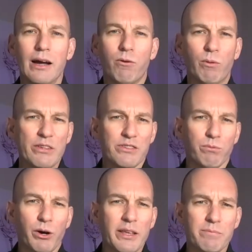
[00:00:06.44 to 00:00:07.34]
Whilst the
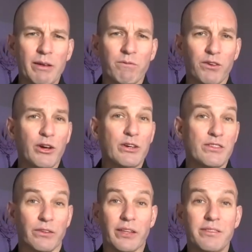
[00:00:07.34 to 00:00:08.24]
world has been
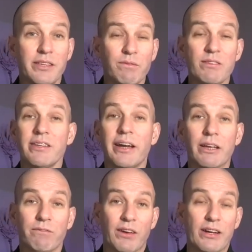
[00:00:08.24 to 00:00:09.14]
focused on the devastating
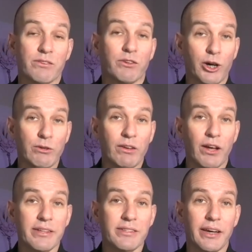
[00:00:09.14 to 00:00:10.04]
effects of
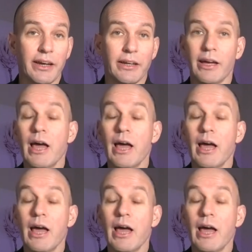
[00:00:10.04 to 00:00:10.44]
COVID-19,